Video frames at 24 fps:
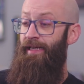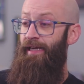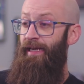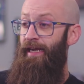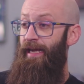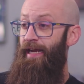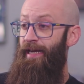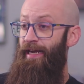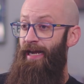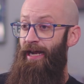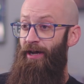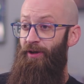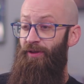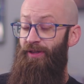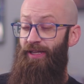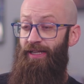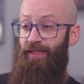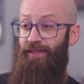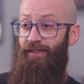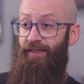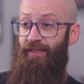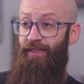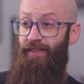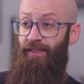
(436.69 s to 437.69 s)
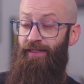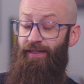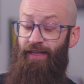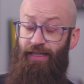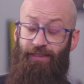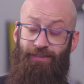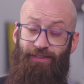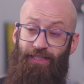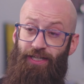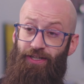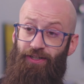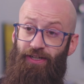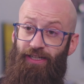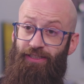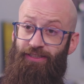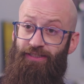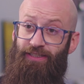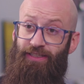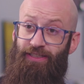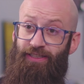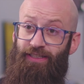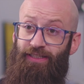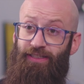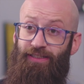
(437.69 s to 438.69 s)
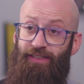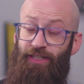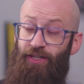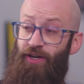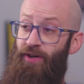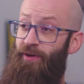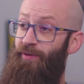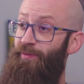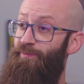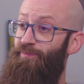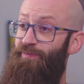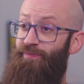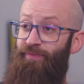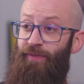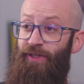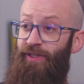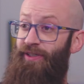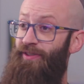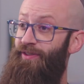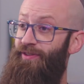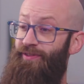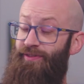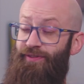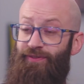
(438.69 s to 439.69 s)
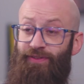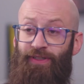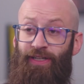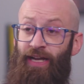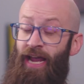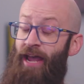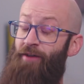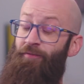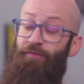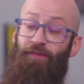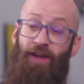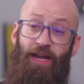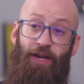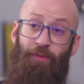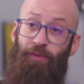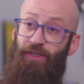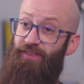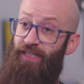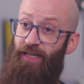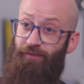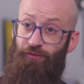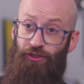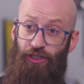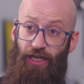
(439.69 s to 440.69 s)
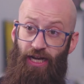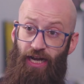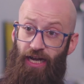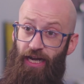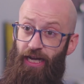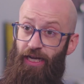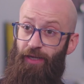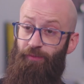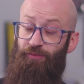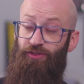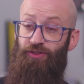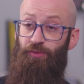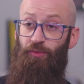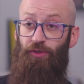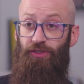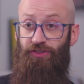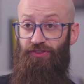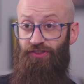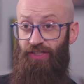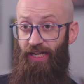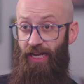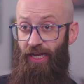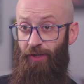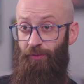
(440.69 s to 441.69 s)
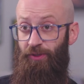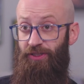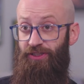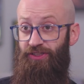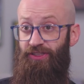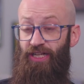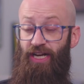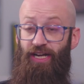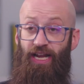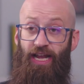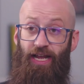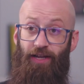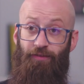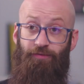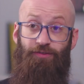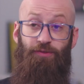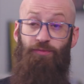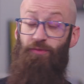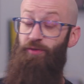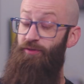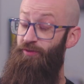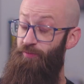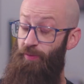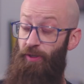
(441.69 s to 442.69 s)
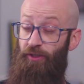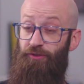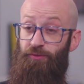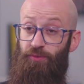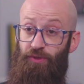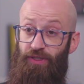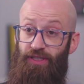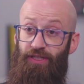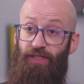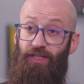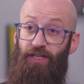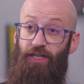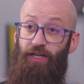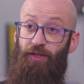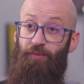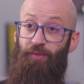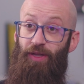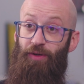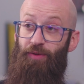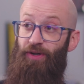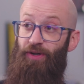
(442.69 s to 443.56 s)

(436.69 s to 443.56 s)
And now that that generation, they have families, have jobs, are more established, kind of have some disposable income,